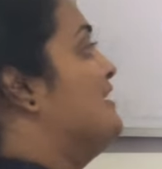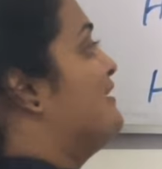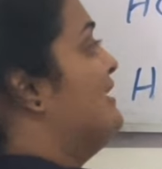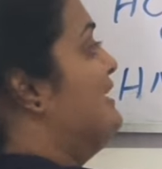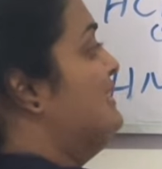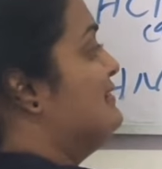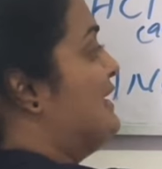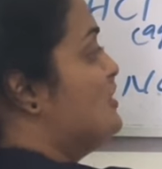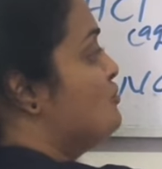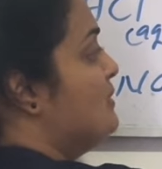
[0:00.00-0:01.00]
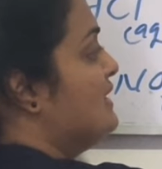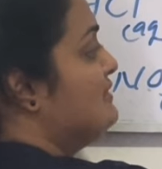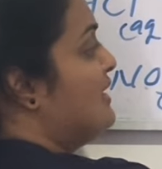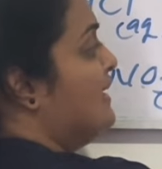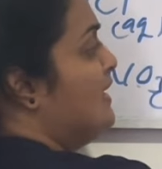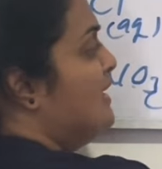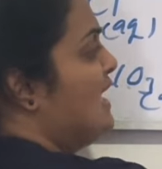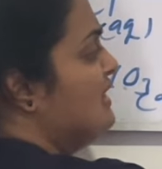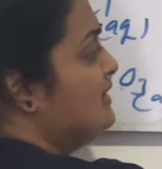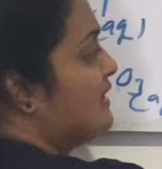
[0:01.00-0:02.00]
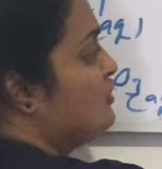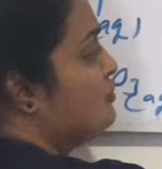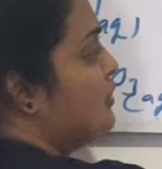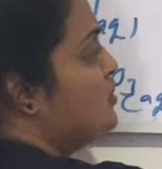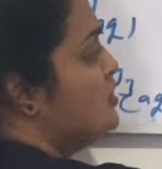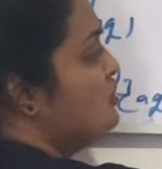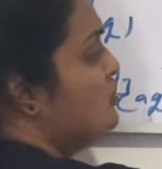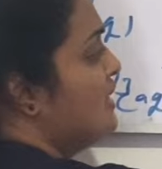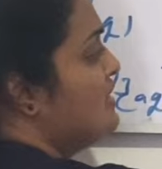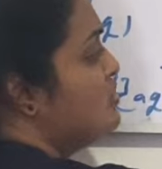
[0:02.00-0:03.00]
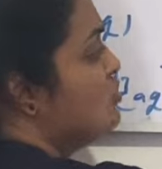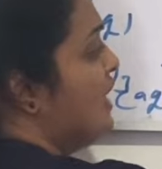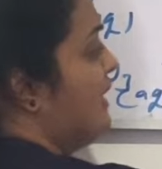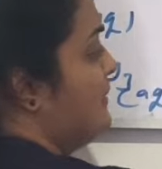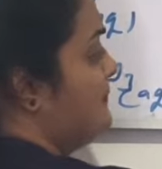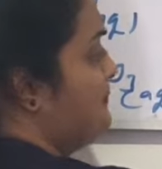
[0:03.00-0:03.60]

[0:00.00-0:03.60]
release H plus ion and corresponding negative ion.